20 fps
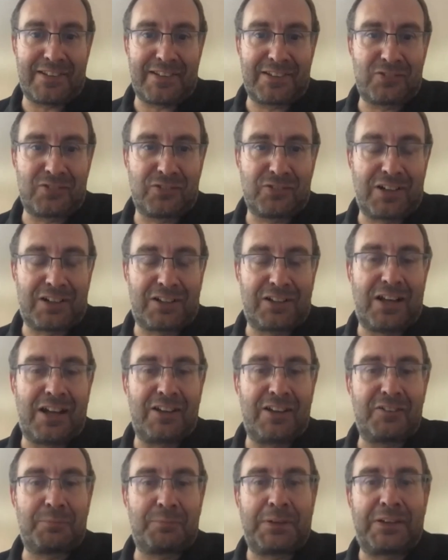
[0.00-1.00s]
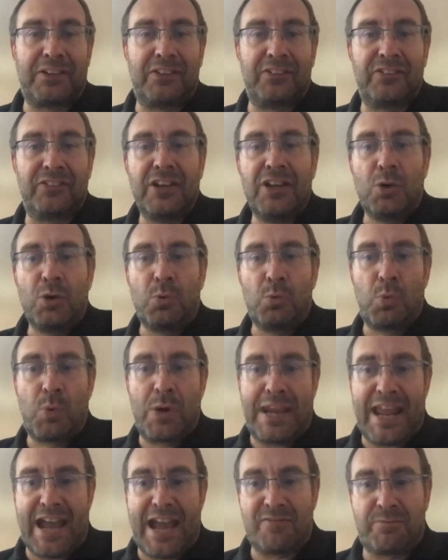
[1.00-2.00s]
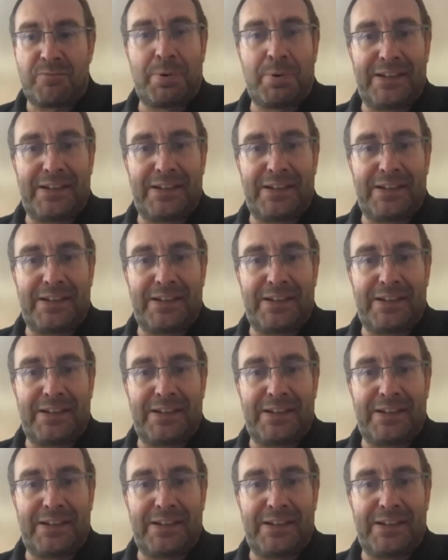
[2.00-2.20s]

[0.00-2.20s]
things for our clients, because we have